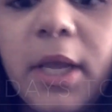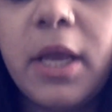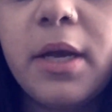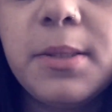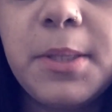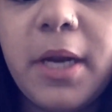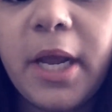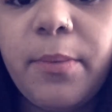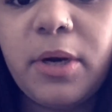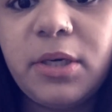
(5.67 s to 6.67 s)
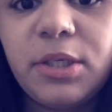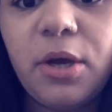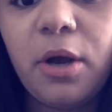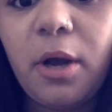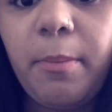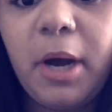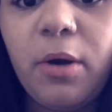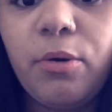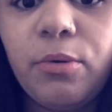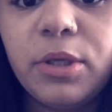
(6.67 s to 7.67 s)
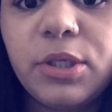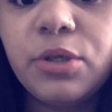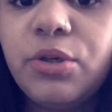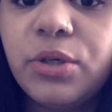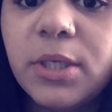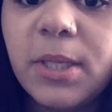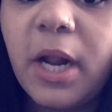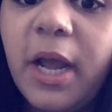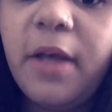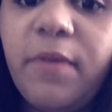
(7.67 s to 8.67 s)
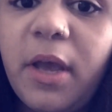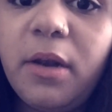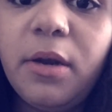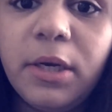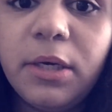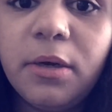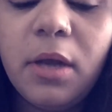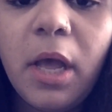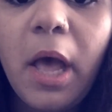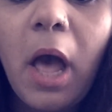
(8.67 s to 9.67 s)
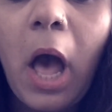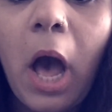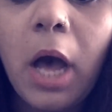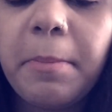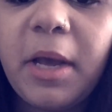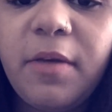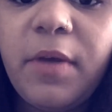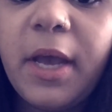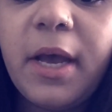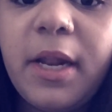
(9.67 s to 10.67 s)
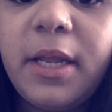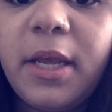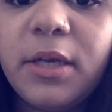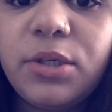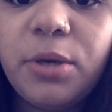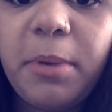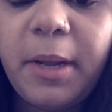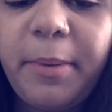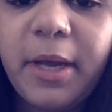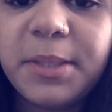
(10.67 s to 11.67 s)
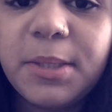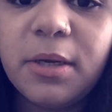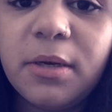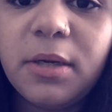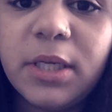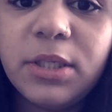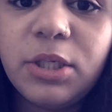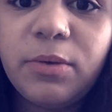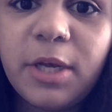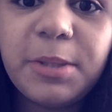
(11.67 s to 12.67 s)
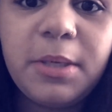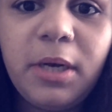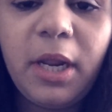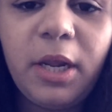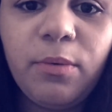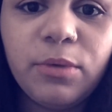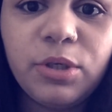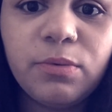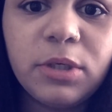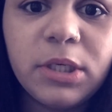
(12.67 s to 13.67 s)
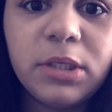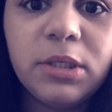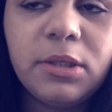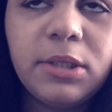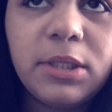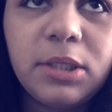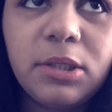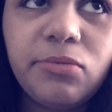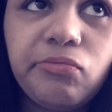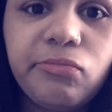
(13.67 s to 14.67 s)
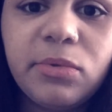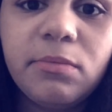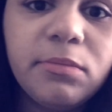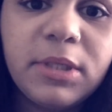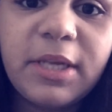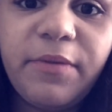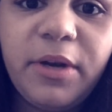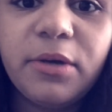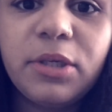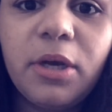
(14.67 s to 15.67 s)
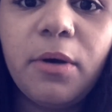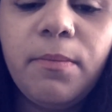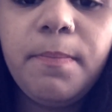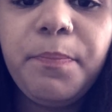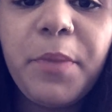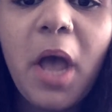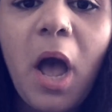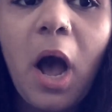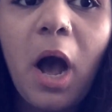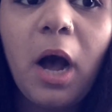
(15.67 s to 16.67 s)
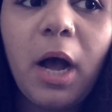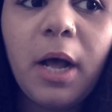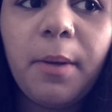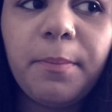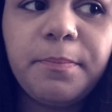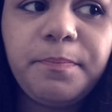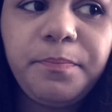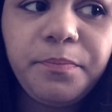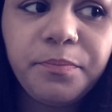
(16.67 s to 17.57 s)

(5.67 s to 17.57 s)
and today I wanted to talk about surgeries that I have had done. I have had gastric bypass done in 2008, which was 7 years ago. And